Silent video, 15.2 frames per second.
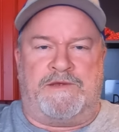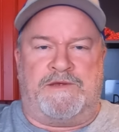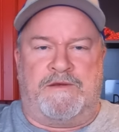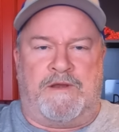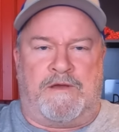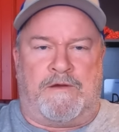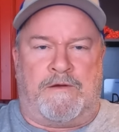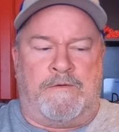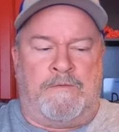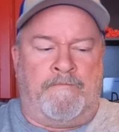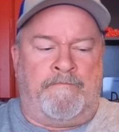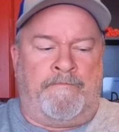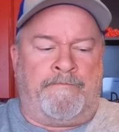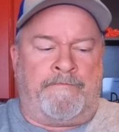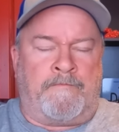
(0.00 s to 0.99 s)
as you know.
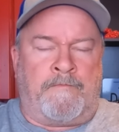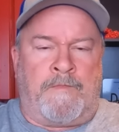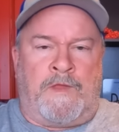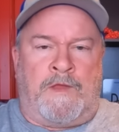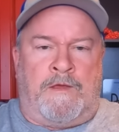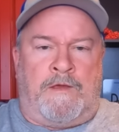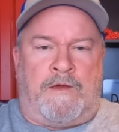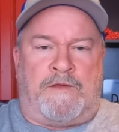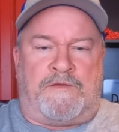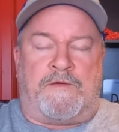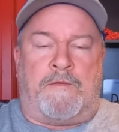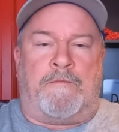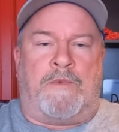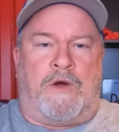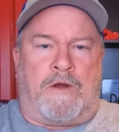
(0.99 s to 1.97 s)
Uh,
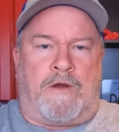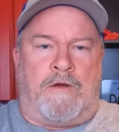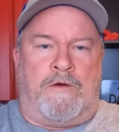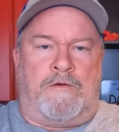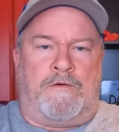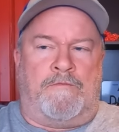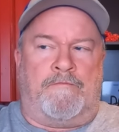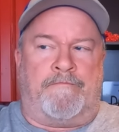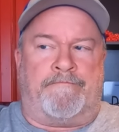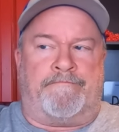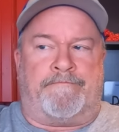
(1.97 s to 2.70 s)
tomorrow...